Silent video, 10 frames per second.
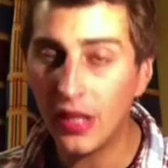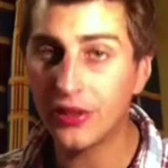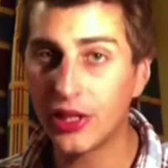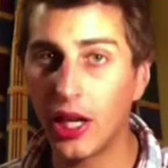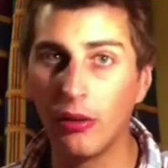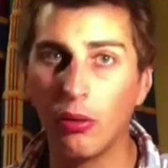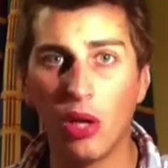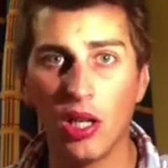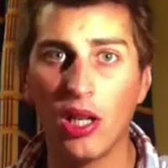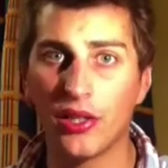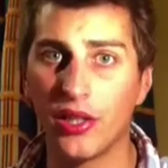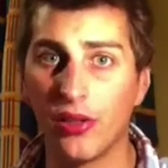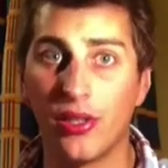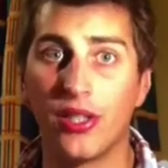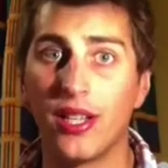So what a lot of
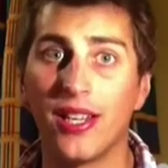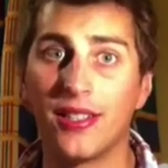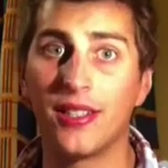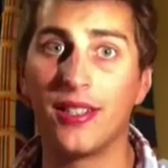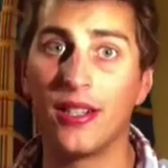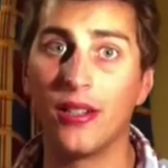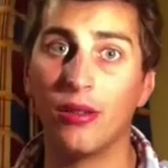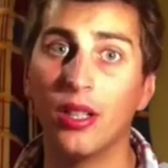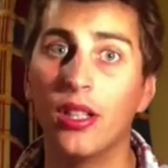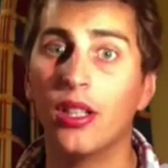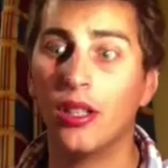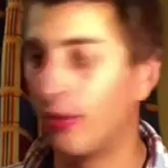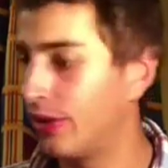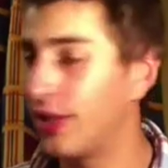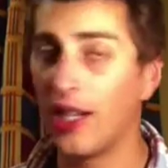soldiers started to do
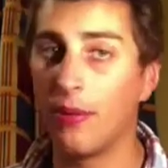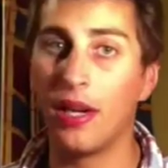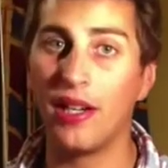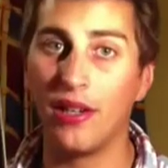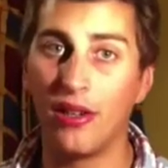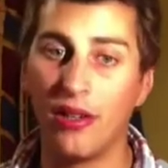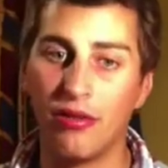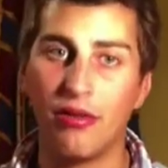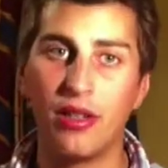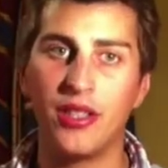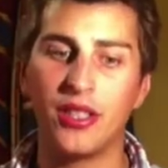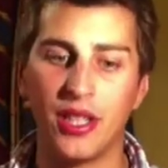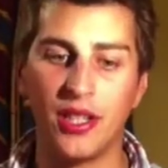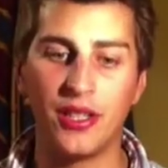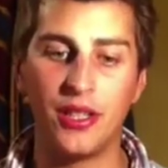was take the bayonet off and
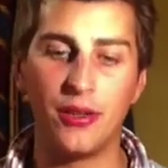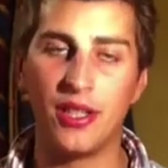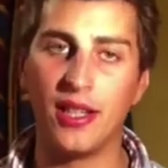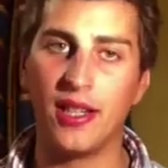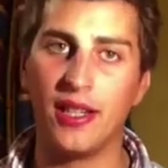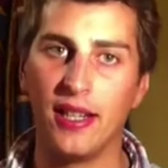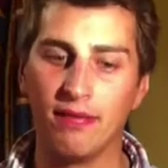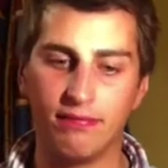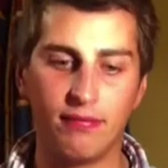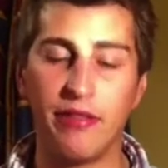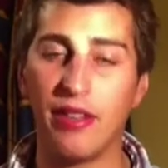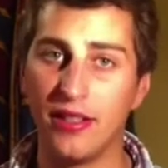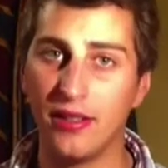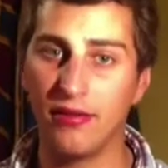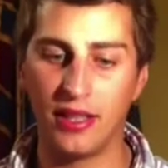start using it
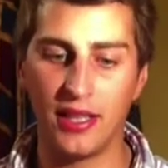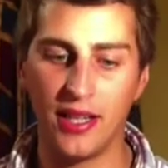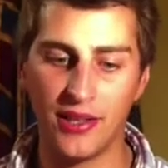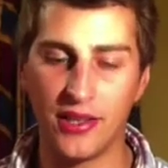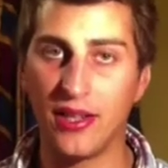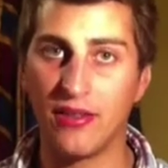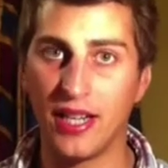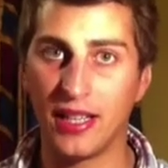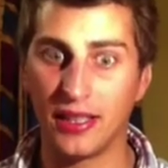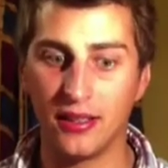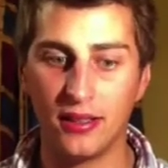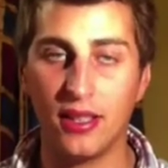effectively as its own dagger.